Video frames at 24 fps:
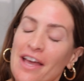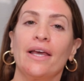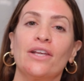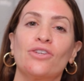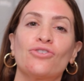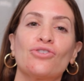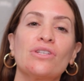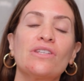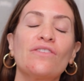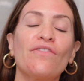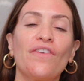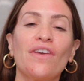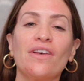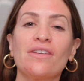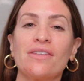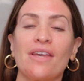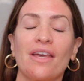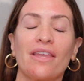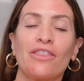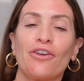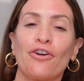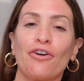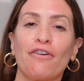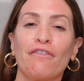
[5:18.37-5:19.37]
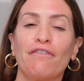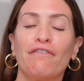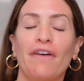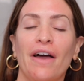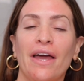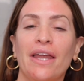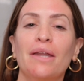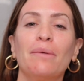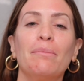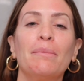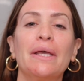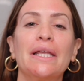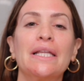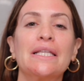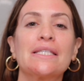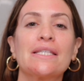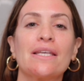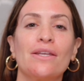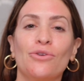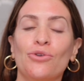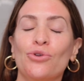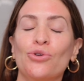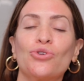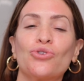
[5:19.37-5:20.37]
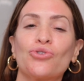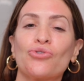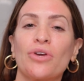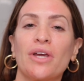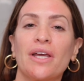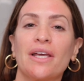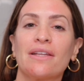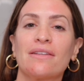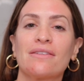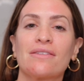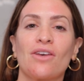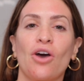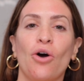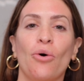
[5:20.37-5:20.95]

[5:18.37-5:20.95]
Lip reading: It just feels like there are vitamins and nutrients